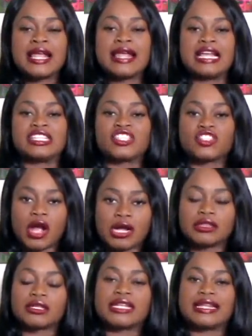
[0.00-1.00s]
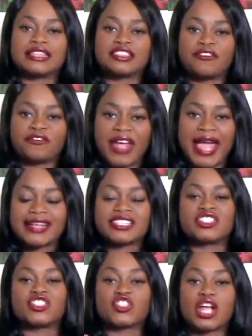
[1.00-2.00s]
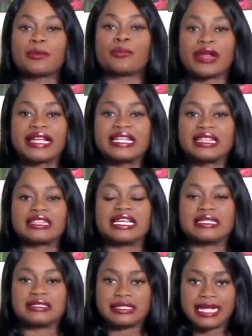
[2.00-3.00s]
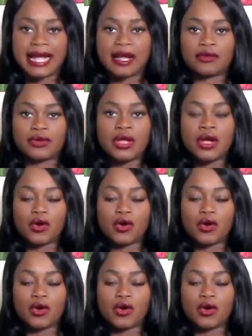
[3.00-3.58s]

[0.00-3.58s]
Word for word: and start looking at the facts and start breaking things down.